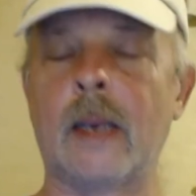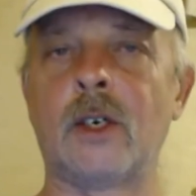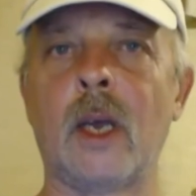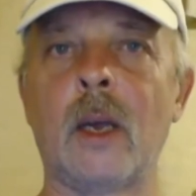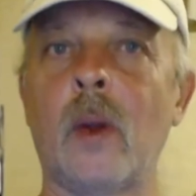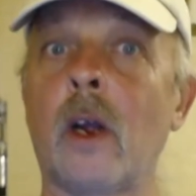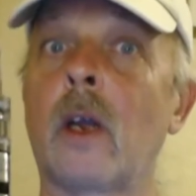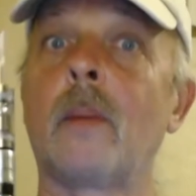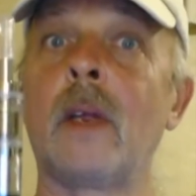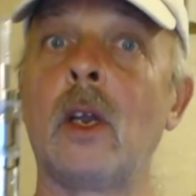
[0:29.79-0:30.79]
And today we are
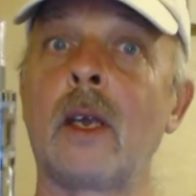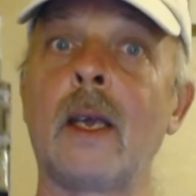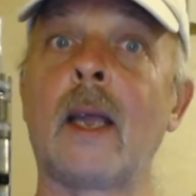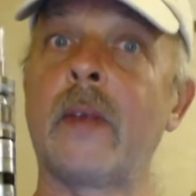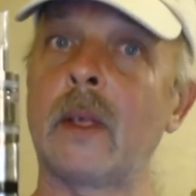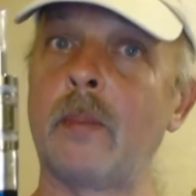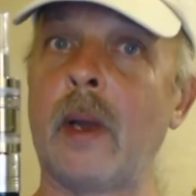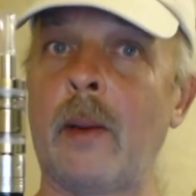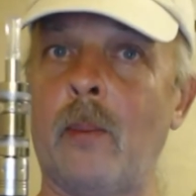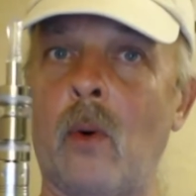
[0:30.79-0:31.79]
going to be looking at this
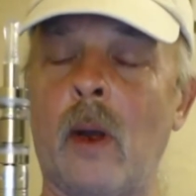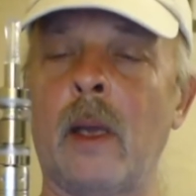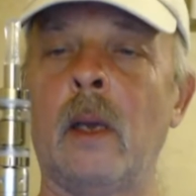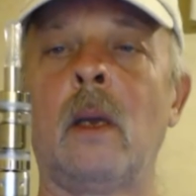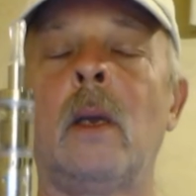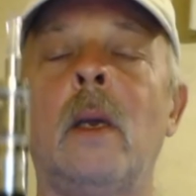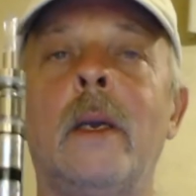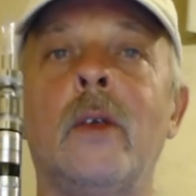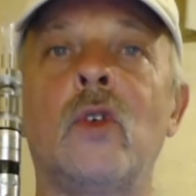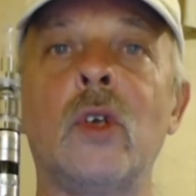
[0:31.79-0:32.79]
bad boy.
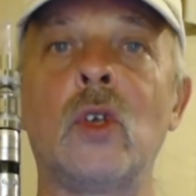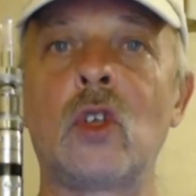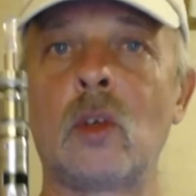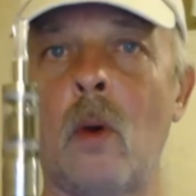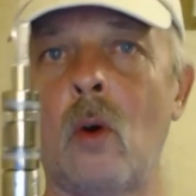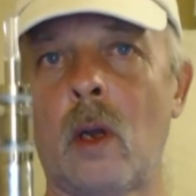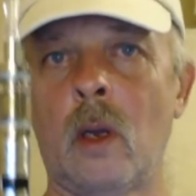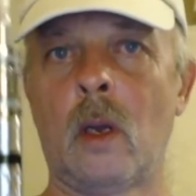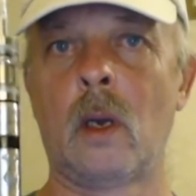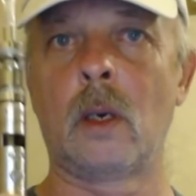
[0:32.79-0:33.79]
It is the SMOK
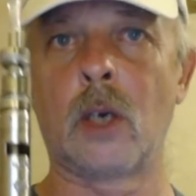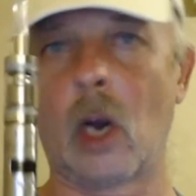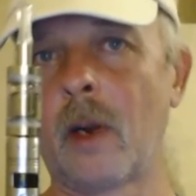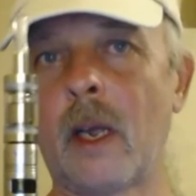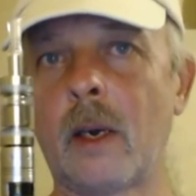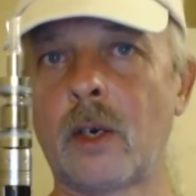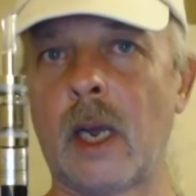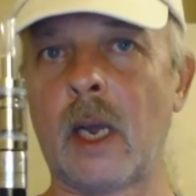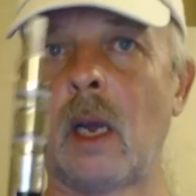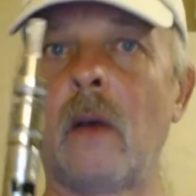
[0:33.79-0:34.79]
Terminator
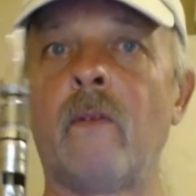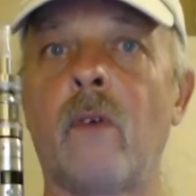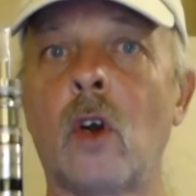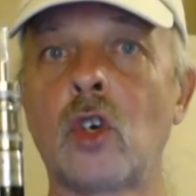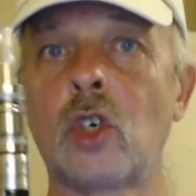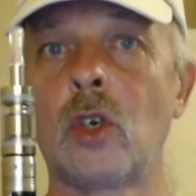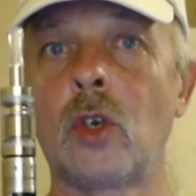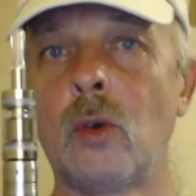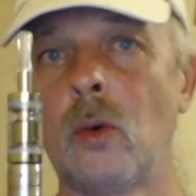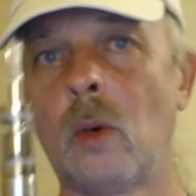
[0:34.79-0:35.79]
Tank version
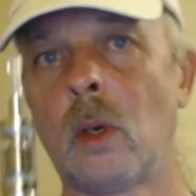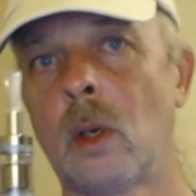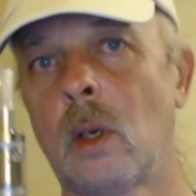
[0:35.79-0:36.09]
2,